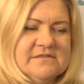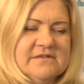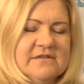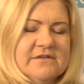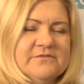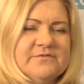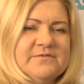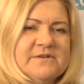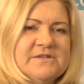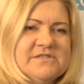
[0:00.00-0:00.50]
Uh,
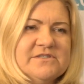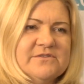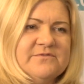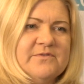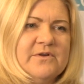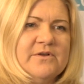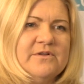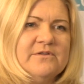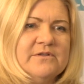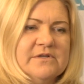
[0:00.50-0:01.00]
first of
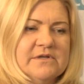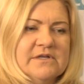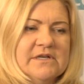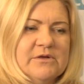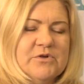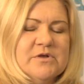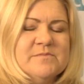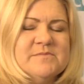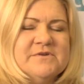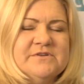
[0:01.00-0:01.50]
all,
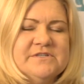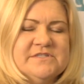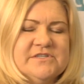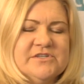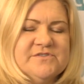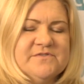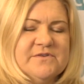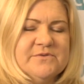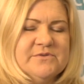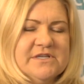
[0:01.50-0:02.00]
Glaucoma
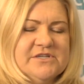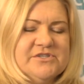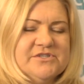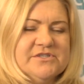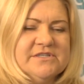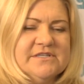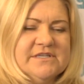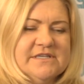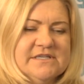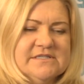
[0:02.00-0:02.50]
Research
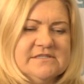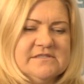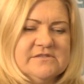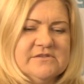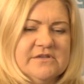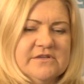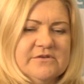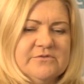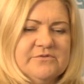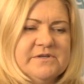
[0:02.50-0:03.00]
Foundation is
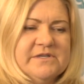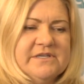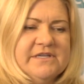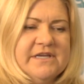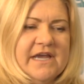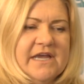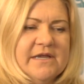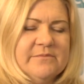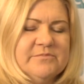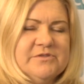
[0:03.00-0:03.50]
uh, really
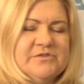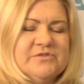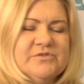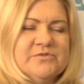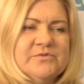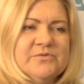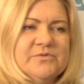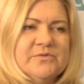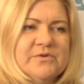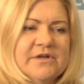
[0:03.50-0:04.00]
aimed
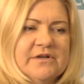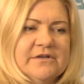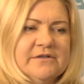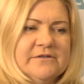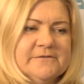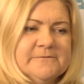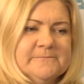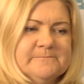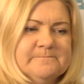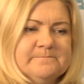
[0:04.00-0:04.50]
to
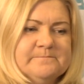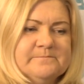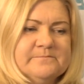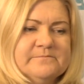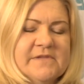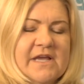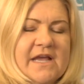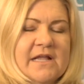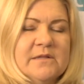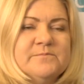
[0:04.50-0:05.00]
um,
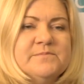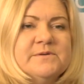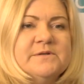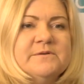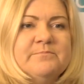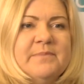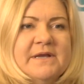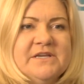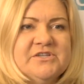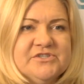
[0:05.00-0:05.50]
help
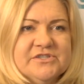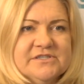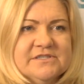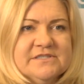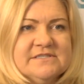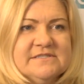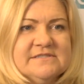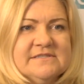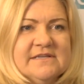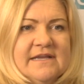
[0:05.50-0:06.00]

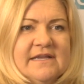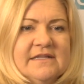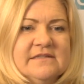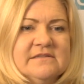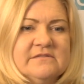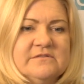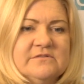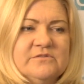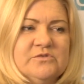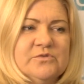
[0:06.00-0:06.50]
patients
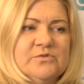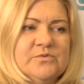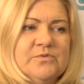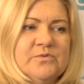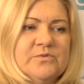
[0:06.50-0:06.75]
and to